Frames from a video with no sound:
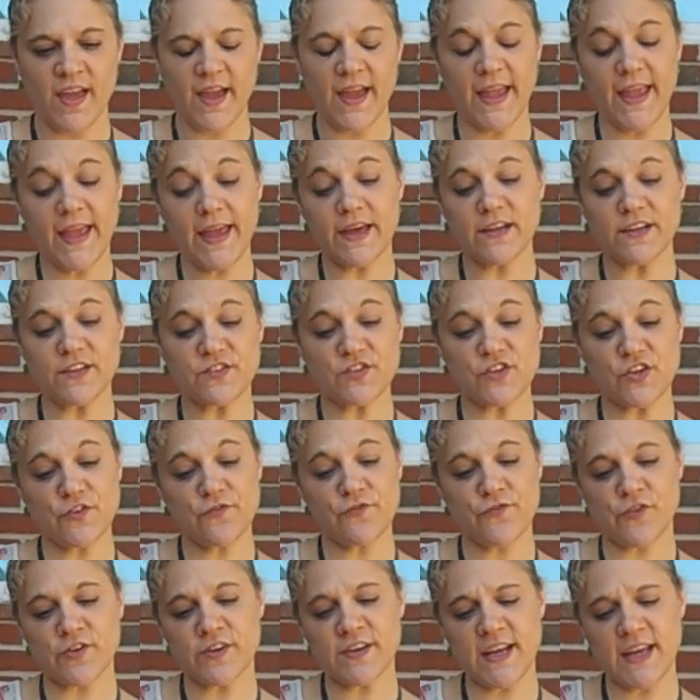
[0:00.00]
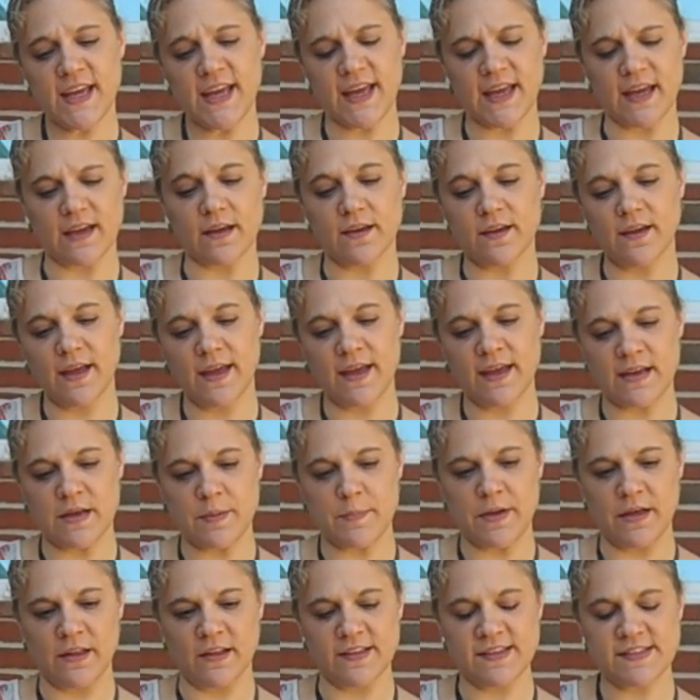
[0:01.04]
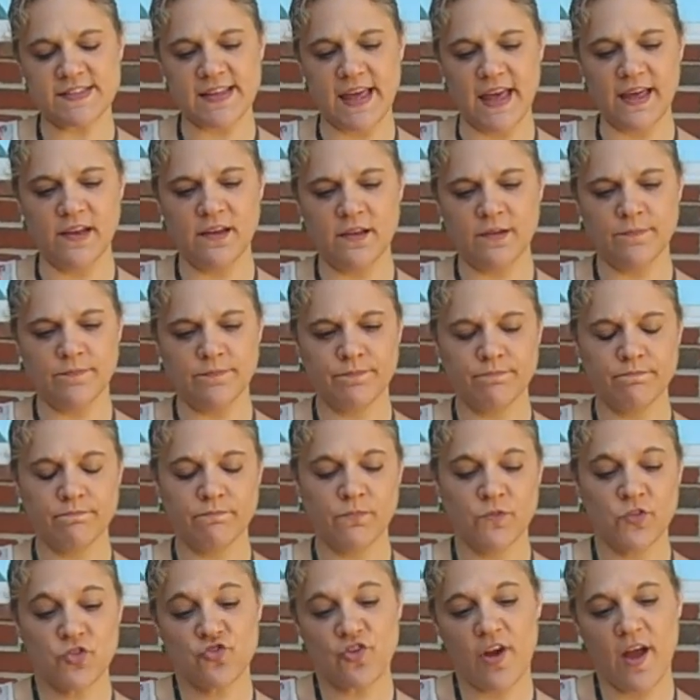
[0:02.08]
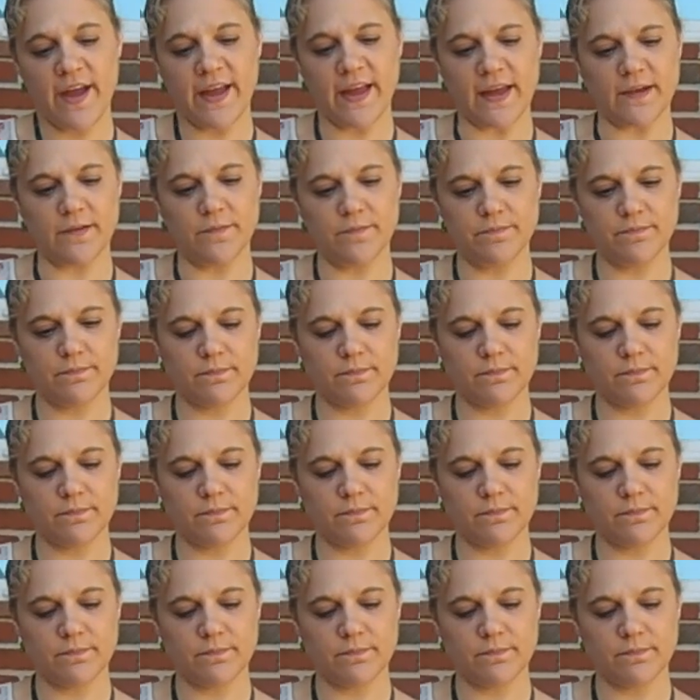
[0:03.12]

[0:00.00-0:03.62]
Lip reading: "And it's good for digging," Annabelle said. "Try it."